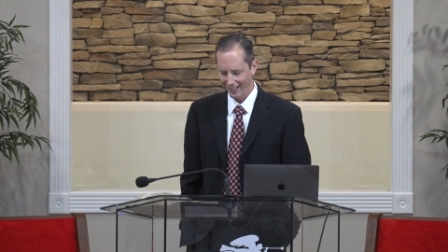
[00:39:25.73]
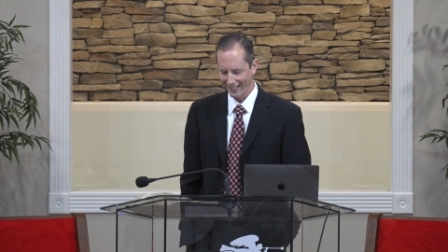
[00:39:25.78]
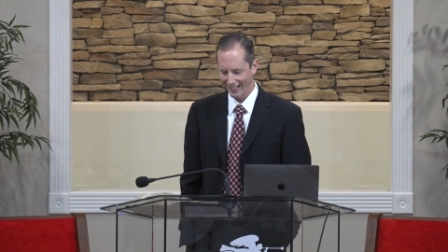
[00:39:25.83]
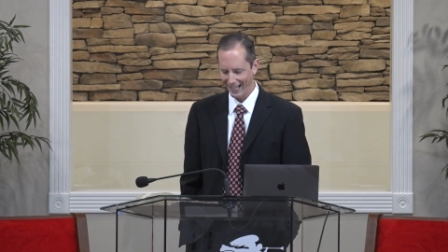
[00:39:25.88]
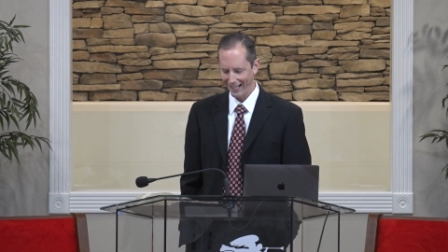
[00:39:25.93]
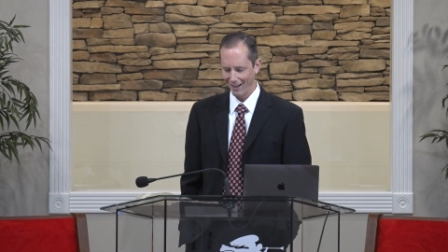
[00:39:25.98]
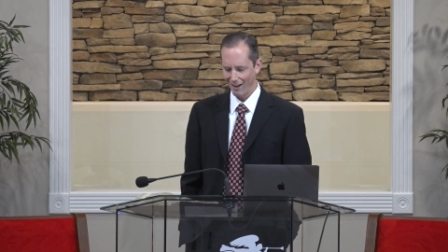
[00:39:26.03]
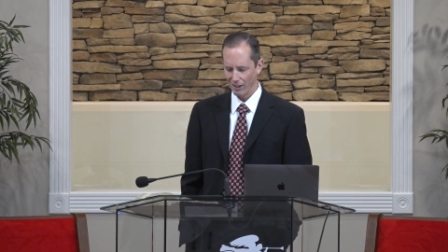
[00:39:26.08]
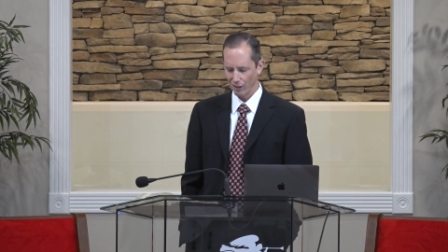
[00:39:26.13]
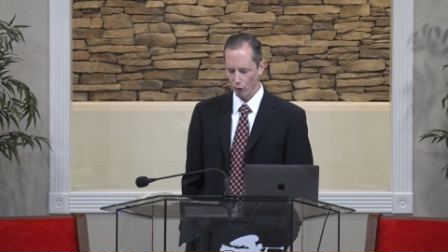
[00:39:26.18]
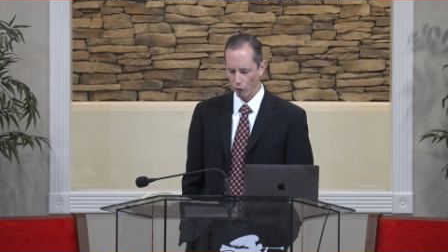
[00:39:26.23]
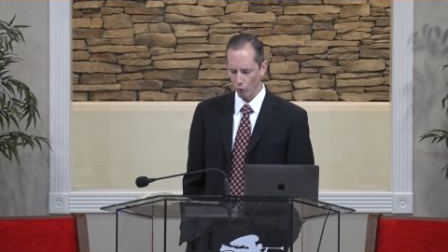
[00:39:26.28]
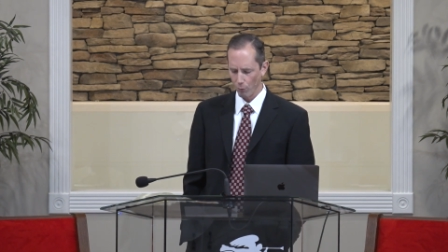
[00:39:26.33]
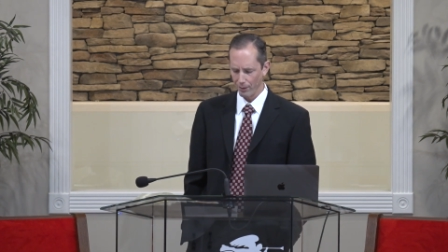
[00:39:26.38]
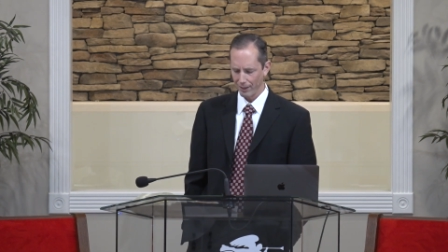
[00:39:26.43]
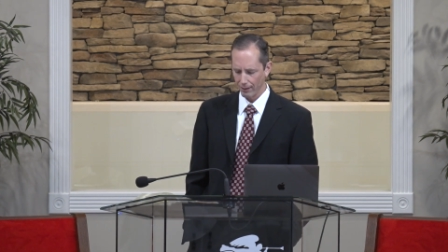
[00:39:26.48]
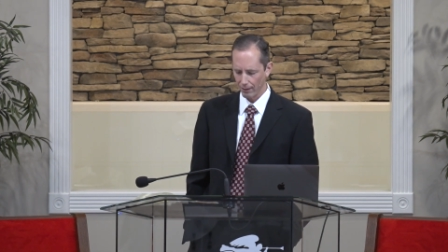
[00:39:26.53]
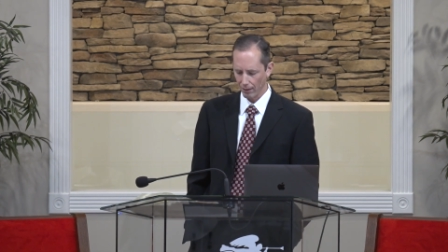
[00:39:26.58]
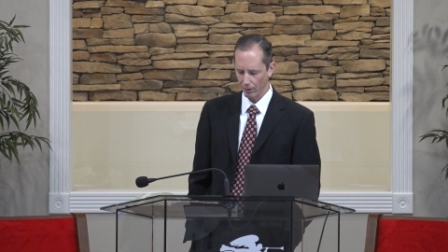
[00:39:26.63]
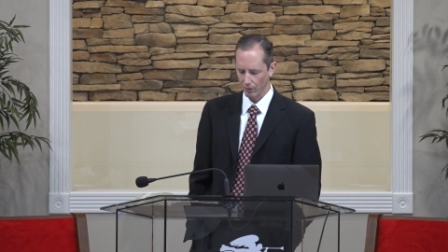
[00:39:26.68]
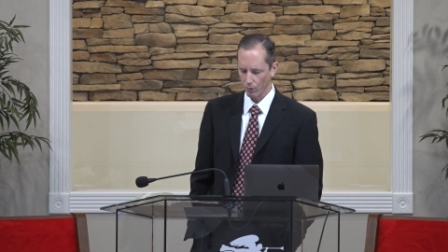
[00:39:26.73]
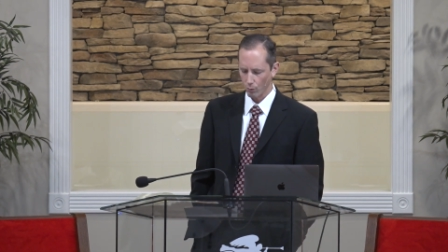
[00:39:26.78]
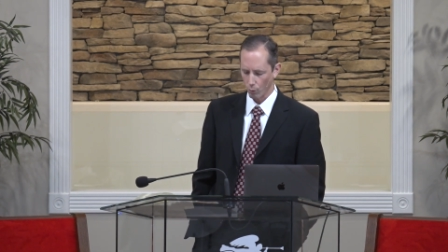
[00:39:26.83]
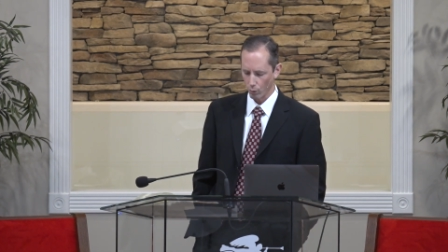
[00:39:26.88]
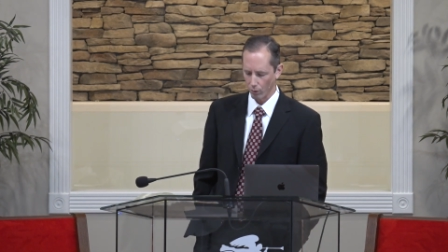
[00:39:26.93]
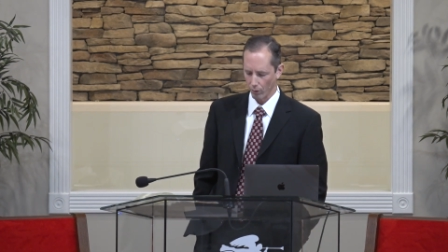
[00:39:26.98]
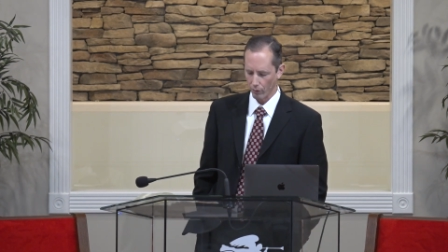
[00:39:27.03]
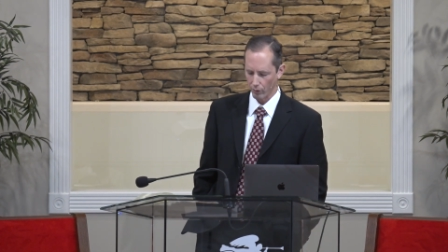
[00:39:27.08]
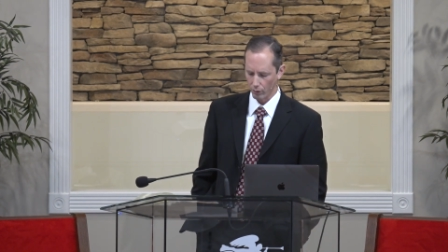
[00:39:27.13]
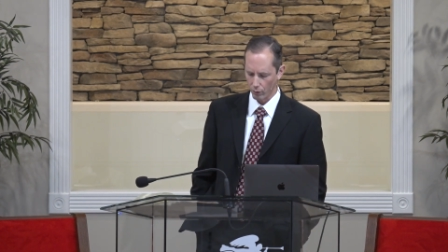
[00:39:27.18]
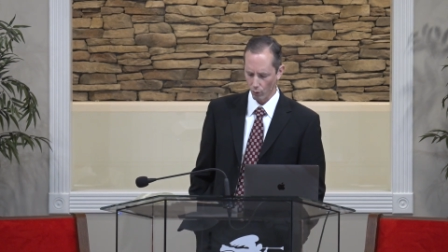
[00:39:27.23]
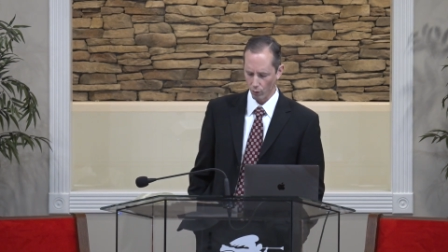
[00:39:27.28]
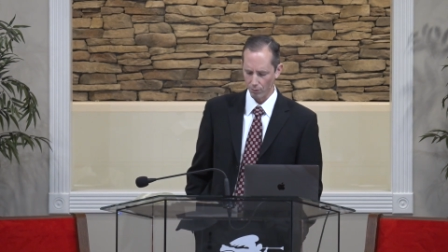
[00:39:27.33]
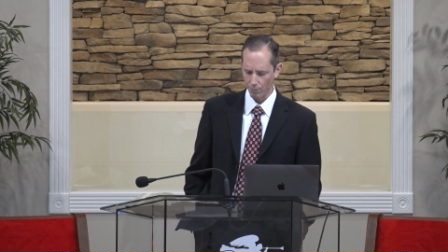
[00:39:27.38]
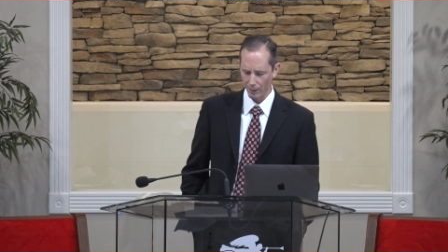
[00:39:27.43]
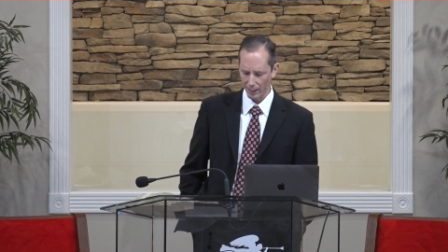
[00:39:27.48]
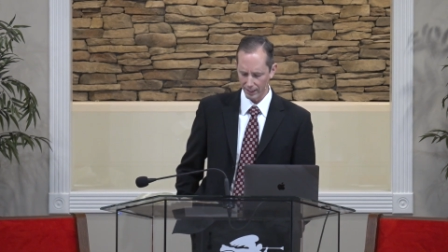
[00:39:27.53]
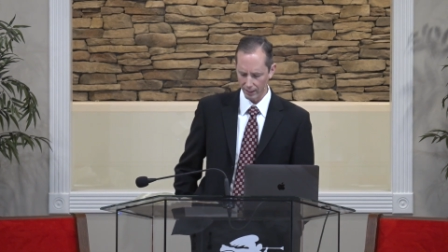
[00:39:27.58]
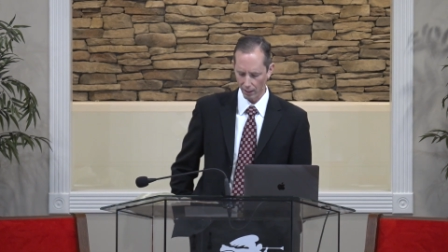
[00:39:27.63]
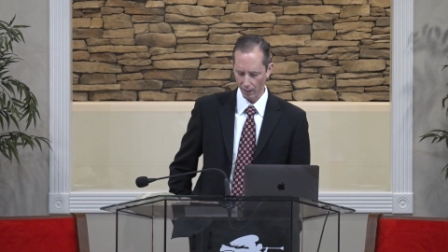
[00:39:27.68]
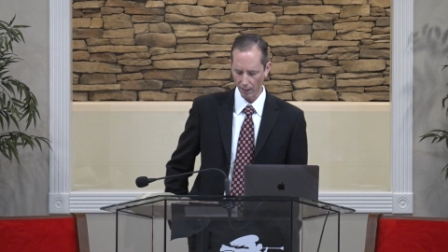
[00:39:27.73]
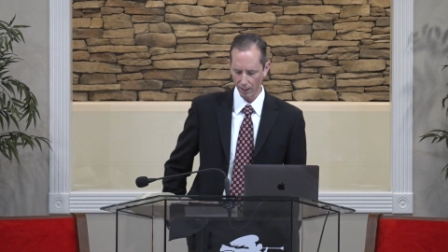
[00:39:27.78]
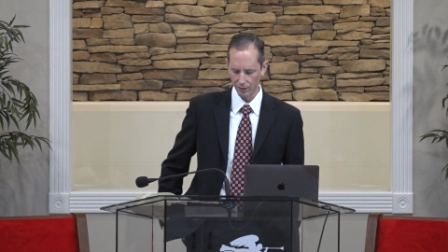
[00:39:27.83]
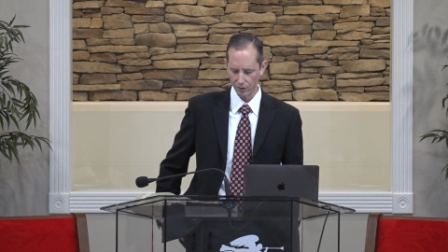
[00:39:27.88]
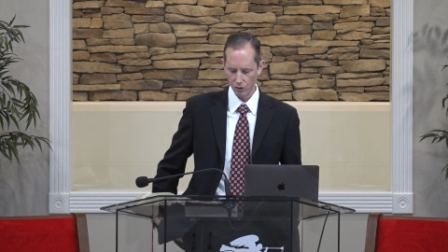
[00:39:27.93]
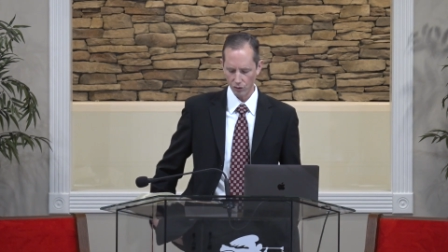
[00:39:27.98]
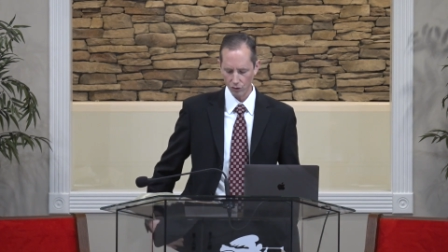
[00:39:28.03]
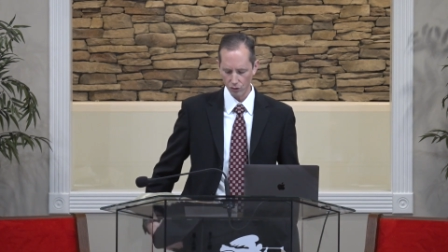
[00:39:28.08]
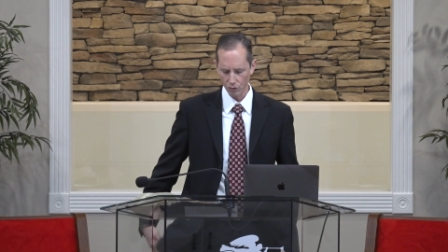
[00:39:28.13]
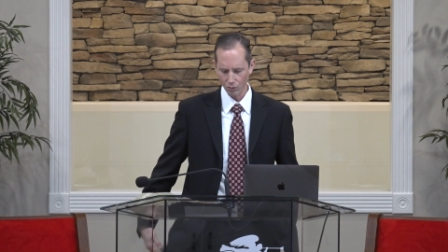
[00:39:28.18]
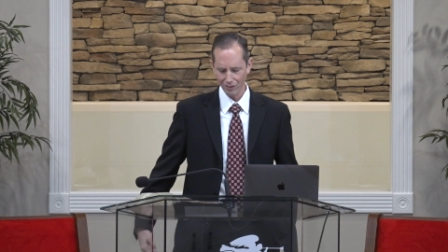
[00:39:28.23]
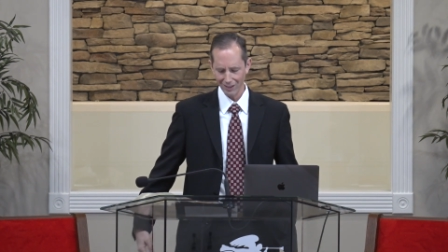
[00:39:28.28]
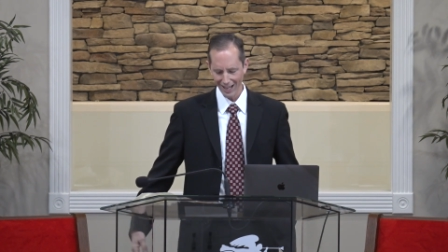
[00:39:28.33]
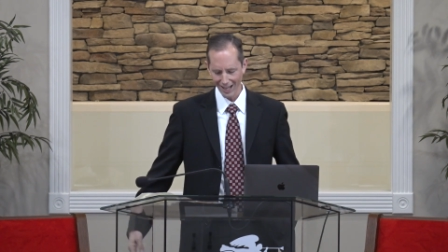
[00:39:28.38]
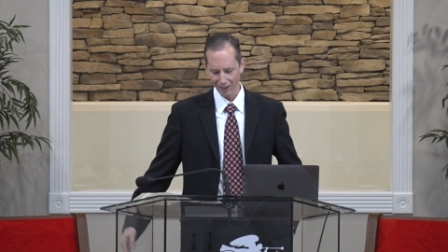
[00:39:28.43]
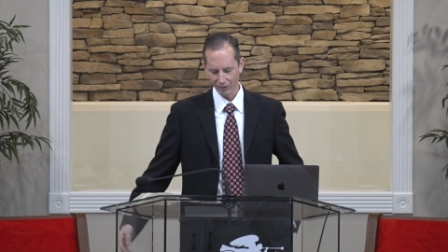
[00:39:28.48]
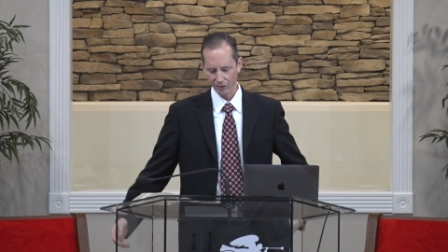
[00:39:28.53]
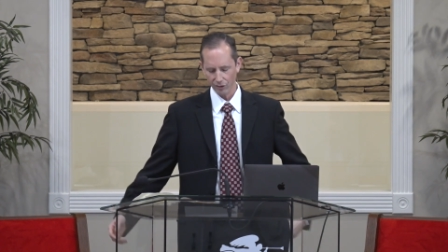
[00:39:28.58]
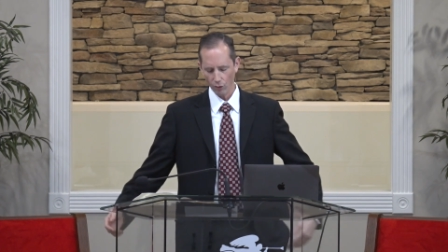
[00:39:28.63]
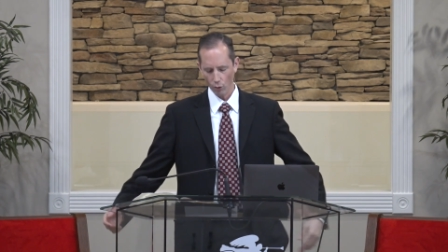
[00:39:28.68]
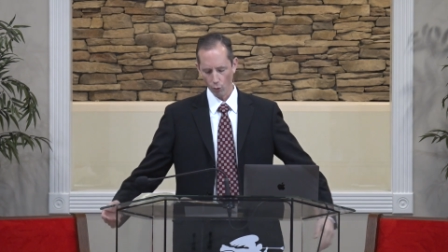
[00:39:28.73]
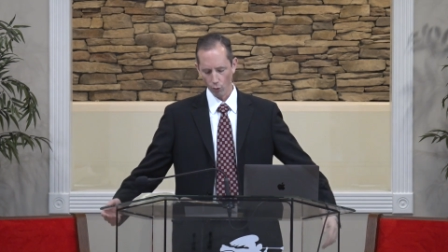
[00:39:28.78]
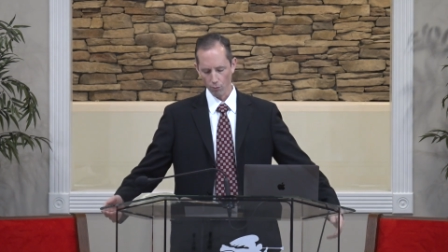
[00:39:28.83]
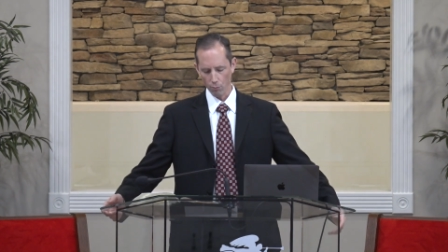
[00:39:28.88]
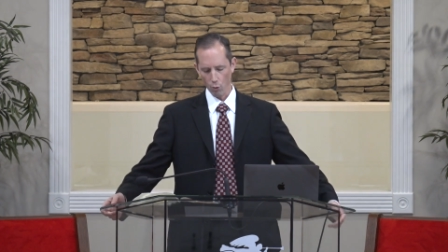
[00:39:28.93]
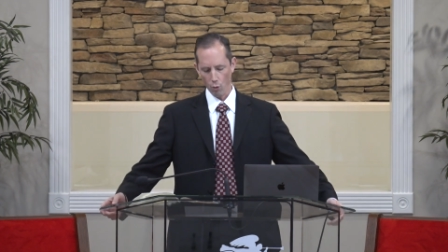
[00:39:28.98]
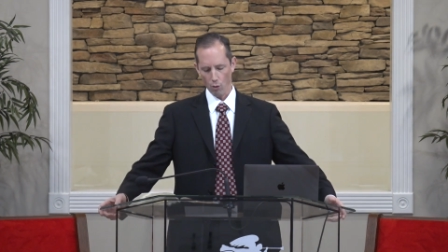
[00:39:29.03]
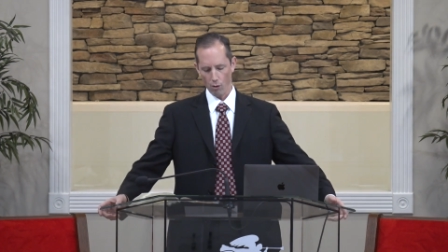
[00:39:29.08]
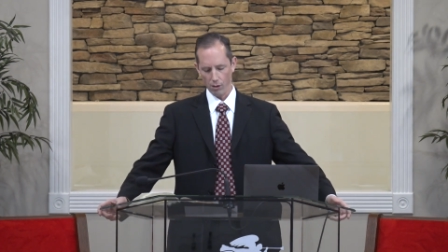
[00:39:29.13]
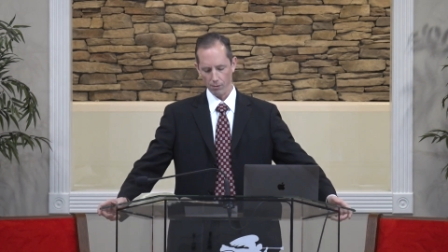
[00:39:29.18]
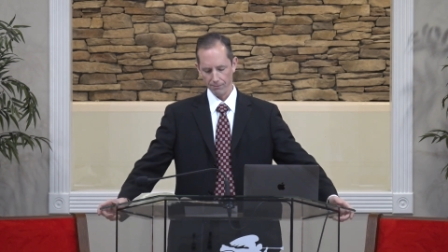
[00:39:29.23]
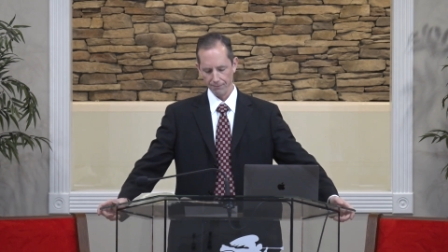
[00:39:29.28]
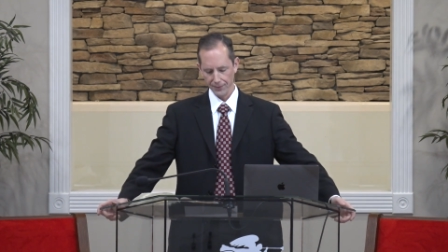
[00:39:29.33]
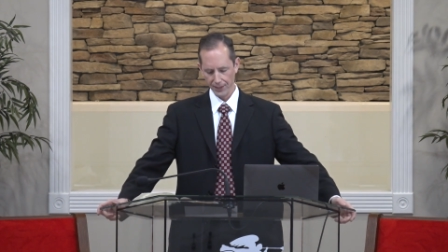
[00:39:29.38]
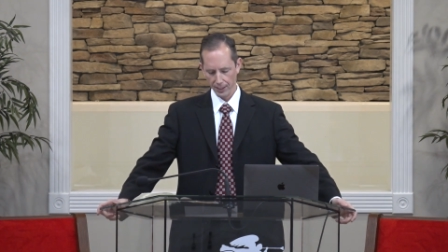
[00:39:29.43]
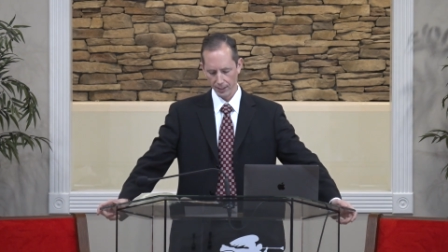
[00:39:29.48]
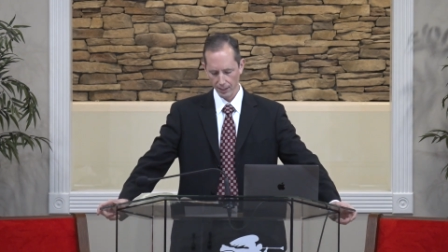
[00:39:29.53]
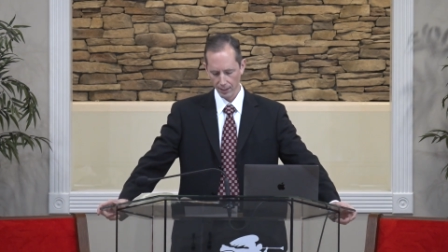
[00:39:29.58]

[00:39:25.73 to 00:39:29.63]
I cannot go beyond the word of the Lord my God to do less or more.